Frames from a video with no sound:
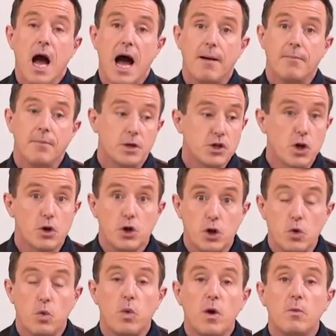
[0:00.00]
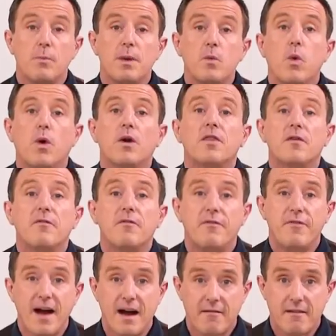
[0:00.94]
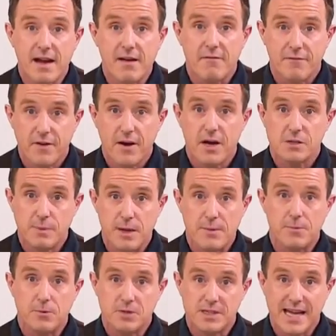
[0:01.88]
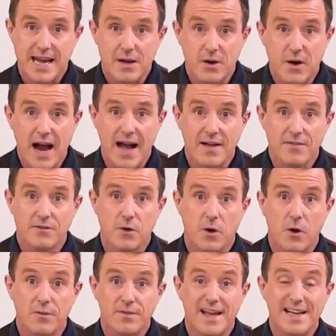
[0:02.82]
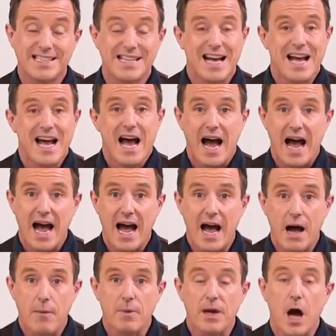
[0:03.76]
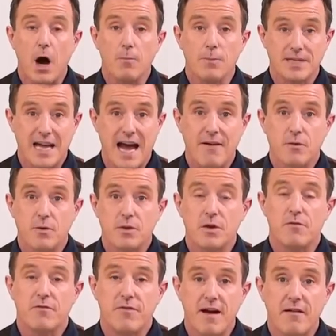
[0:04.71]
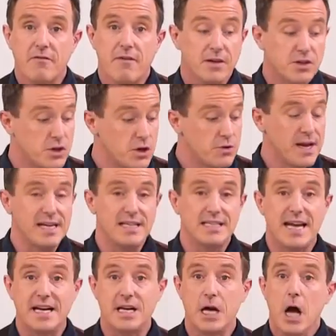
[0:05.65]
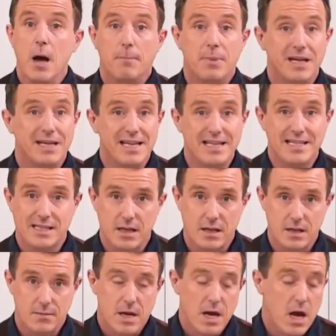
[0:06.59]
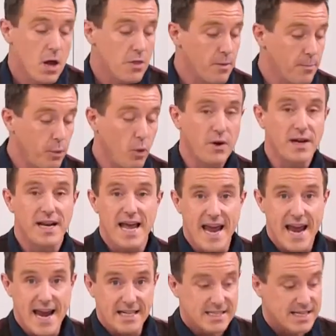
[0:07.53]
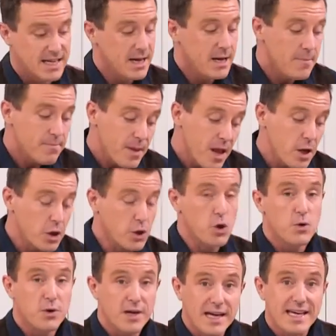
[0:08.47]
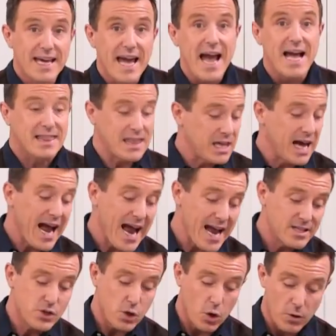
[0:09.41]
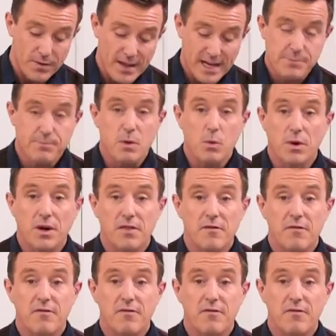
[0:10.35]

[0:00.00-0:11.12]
Um, so you will be one of the very first people to get your hands on this. Uh, and we hope to have it with you very, very soon indeed. But listen, the point is, you can get your hands on this, be one of the